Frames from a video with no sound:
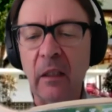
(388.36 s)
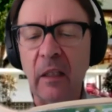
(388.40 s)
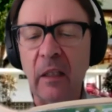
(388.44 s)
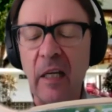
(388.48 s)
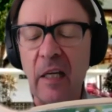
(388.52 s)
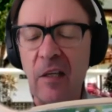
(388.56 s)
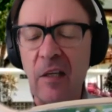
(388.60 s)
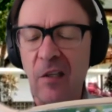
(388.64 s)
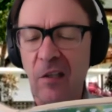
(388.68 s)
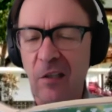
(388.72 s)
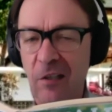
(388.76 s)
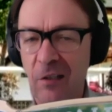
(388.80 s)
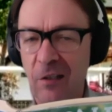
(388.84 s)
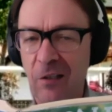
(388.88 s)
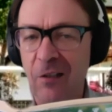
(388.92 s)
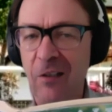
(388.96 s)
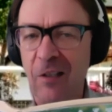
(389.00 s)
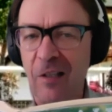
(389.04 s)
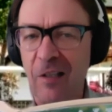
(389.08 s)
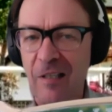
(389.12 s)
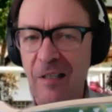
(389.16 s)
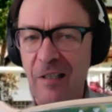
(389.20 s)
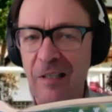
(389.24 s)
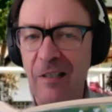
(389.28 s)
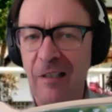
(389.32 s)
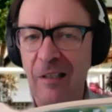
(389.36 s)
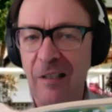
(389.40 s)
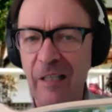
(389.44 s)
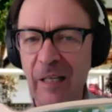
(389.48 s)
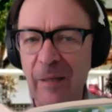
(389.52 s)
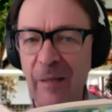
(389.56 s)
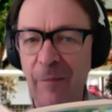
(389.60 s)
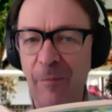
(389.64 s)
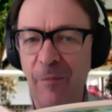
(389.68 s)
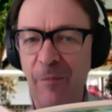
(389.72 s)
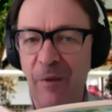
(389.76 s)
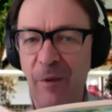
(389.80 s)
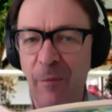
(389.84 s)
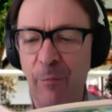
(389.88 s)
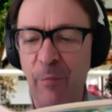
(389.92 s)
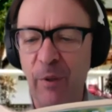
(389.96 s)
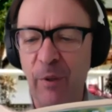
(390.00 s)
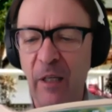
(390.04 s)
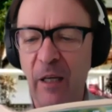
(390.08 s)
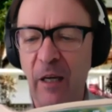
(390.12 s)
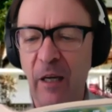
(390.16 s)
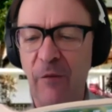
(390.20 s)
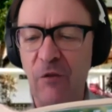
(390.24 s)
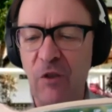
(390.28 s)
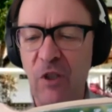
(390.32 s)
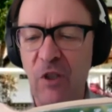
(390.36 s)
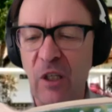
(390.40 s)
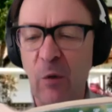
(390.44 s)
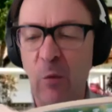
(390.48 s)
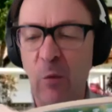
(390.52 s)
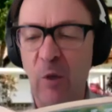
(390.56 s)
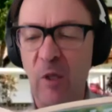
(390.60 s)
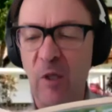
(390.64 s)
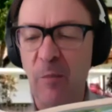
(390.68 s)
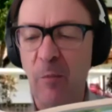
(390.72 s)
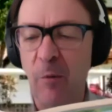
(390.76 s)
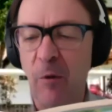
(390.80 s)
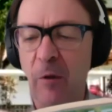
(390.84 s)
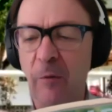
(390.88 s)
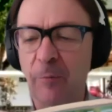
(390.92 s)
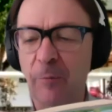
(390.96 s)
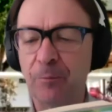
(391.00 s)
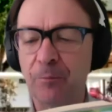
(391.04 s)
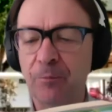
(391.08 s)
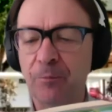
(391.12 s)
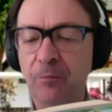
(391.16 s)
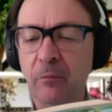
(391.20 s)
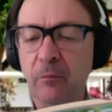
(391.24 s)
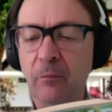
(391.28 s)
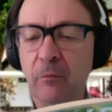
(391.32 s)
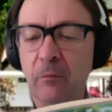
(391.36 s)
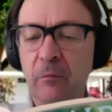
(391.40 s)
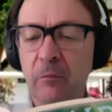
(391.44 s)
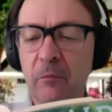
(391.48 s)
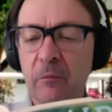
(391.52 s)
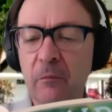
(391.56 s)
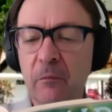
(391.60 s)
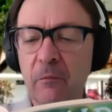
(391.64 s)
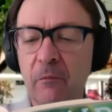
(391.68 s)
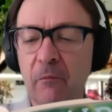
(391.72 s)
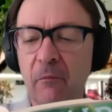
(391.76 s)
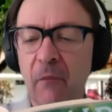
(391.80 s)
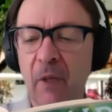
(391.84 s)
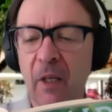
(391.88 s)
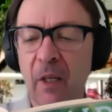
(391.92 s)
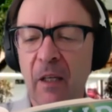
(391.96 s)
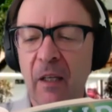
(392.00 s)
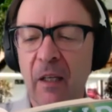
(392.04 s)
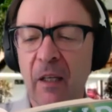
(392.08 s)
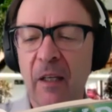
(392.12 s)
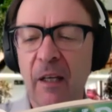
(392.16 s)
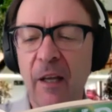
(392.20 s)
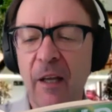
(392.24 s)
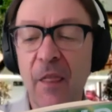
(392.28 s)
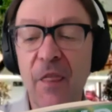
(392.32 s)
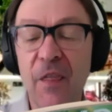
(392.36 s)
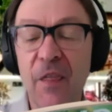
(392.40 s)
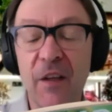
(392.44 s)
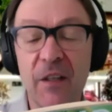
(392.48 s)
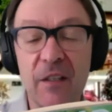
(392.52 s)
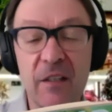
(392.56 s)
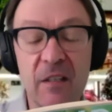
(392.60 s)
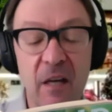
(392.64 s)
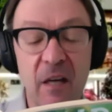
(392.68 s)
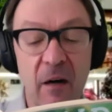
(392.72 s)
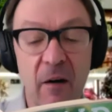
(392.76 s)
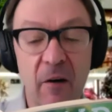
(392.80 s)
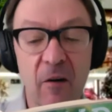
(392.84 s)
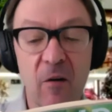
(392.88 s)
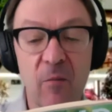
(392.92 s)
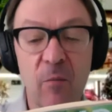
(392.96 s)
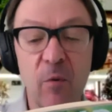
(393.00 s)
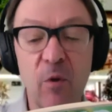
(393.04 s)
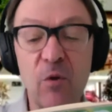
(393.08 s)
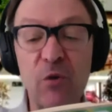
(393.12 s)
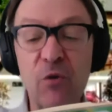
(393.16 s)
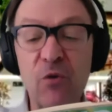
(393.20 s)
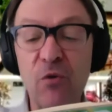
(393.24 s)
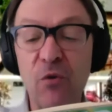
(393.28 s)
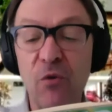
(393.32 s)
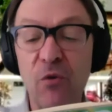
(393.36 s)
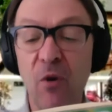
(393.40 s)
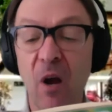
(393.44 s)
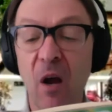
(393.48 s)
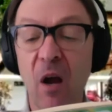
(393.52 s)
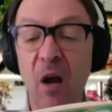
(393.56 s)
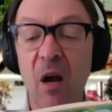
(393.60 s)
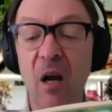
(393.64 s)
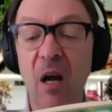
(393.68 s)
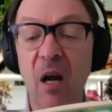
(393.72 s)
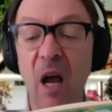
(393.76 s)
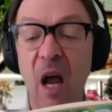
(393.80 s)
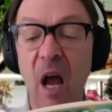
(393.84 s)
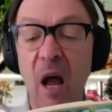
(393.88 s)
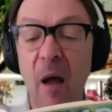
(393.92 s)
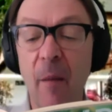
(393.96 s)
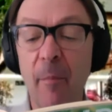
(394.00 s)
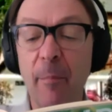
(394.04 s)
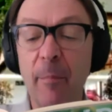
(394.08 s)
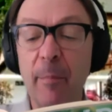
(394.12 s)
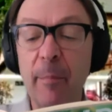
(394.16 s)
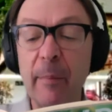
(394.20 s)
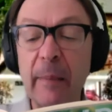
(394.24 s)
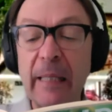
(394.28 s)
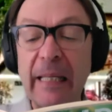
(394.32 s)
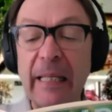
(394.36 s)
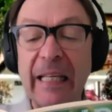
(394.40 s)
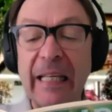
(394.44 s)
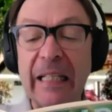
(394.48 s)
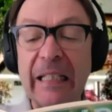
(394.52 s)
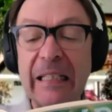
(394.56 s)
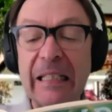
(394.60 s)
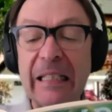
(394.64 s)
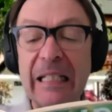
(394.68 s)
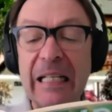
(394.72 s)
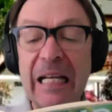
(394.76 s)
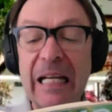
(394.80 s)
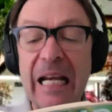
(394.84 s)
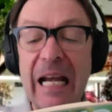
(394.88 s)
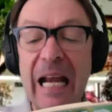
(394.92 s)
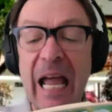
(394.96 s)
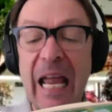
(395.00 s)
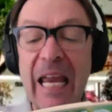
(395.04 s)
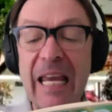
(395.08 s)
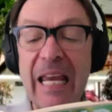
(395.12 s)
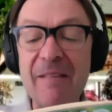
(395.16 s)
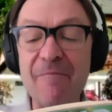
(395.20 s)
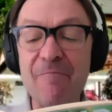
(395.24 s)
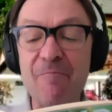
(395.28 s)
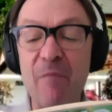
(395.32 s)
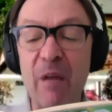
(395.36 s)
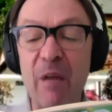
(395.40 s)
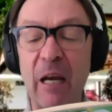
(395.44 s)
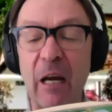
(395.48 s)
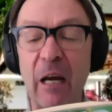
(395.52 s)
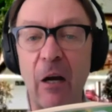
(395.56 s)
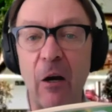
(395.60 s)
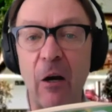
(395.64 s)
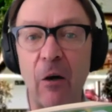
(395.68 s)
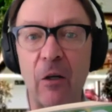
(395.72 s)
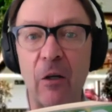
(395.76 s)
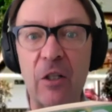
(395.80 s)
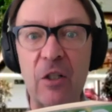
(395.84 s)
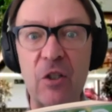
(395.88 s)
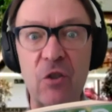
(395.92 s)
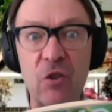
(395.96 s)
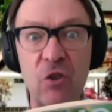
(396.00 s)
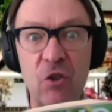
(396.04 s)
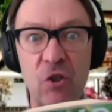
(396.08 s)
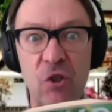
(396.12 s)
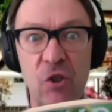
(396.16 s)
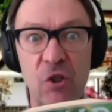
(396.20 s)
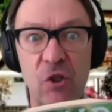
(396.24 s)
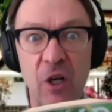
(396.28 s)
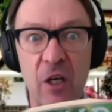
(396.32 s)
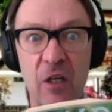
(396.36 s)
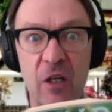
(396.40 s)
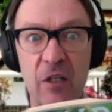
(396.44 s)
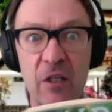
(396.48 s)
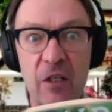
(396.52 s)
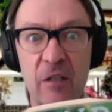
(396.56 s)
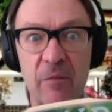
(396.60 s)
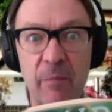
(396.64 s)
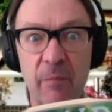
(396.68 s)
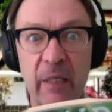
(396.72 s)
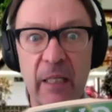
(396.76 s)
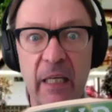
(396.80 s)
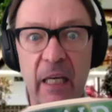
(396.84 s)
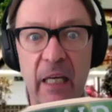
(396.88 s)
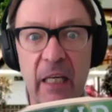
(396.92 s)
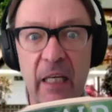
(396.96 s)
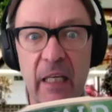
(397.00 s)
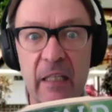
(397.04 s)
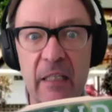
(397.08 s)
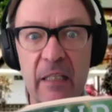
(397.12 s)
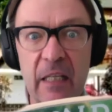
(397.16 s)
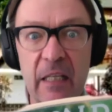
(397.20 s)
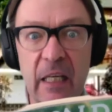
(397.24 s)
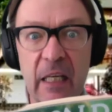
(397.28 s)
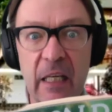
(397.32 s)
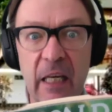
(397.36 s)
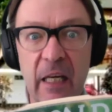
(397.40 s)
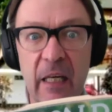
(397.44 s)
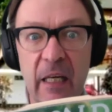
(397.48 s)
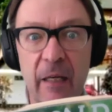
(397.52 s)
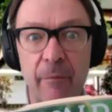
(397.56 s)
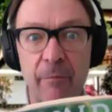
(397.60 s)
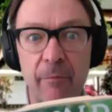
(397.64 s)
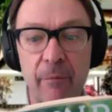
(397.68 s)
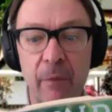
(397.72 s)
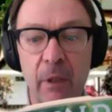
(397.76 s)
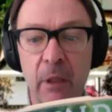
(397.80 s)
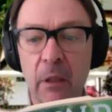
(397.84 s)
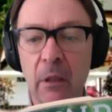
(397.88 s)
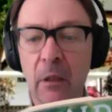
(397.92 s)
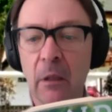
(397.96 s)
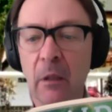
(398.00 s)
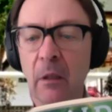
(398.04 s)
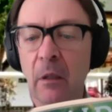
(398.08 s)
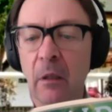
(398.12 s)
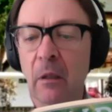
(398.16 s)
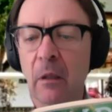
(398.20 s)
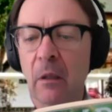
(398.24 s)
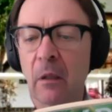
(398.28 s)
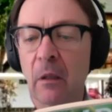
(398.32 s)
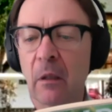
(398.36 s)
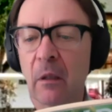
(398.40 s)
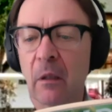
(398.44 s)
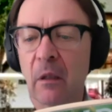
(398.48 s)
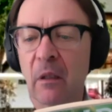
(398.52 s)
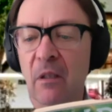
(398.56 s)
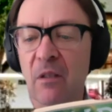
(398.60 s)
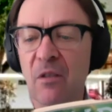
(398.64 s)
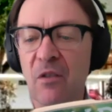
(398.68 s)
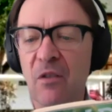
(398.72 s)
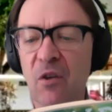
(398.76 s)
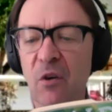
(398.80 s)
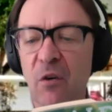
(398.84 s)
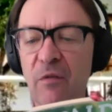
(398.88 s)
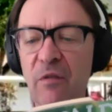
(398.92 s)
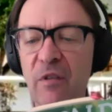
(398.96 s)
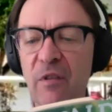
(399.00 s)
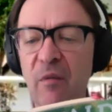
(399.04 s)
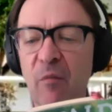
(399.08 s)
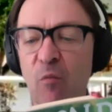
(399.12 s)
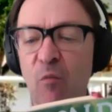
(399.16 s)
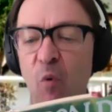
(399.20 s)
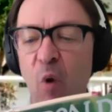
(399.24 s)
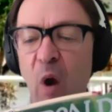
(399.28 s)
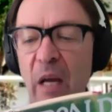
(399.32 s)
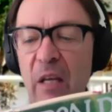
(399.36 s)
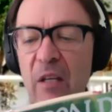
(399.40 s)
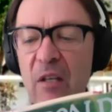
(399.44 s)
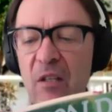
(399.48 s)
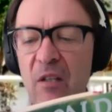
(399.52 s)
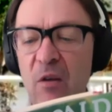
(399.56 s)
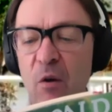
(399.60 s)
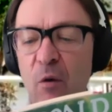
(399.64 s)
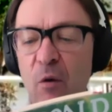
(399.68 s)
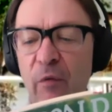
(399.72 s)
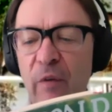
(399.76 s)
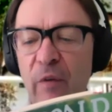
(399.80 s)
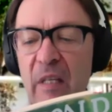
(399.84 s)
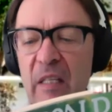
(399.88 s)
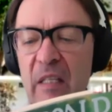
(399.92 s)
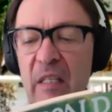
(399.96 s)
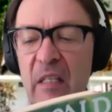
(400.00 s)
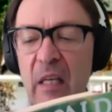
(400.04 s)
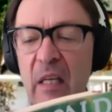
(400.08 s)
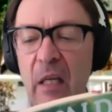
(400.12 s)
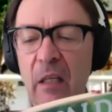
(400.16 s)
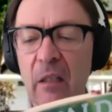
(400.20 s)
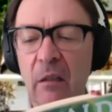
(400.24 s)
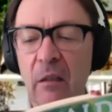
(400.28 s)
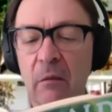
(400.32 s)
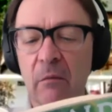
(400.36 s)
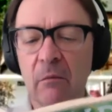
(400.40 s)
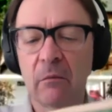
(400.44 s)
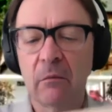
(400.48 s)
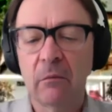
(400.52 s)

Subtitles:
"He's still asleep," the BFG whispered. "The terrible trog-humpling nightmare is just beginning to hit him." "Serves him right," Sophie said.